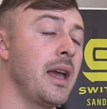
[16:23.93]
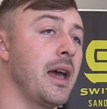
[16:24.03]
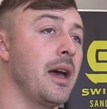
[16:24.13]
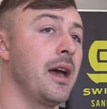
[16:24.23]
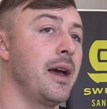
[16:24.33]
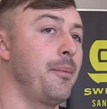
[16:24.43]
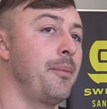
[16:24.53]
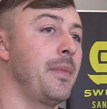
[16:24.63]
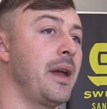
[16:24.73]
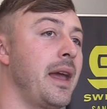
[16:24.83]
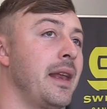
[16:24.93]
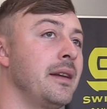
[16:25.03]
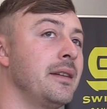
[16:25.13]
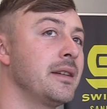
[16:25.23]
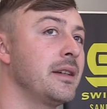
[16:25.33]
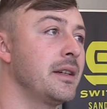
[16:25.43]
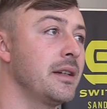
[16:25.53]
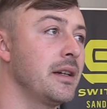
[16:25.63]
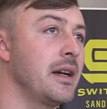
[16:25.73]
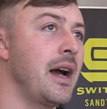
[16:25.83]
And
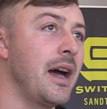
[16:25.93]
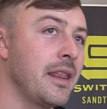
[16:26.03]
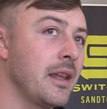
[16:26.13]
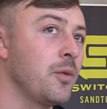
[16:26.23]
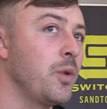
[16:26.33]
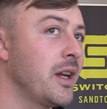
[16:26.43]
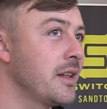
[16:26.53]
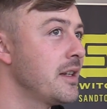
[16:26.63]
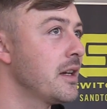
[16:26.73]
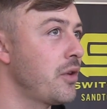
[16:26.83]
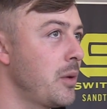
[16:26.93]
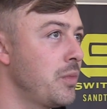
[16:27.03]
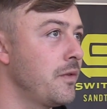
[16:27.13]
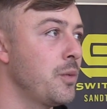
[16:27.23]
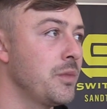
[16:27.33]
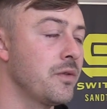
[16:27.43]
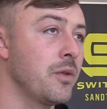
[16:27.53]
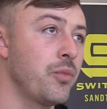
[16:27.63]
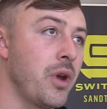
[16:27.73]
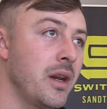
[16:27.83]
I think we're going to see a great performance
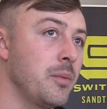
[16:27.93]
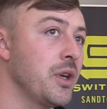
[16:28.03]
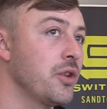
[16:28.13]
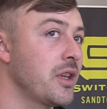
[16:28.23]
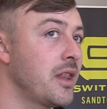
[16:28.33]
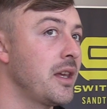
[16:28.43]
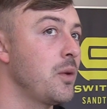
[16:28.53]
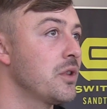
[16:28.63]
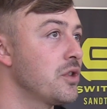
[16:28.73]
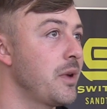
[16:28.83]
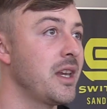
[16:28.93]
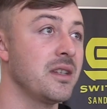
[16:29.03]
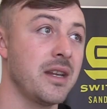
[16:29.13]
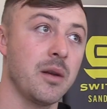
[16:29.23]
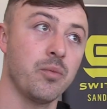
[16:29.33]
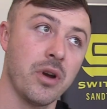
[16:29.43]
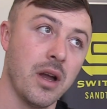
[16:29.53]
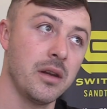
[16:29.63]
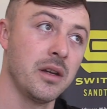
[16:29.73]
from Brandon because I think he wants to make his dad proud.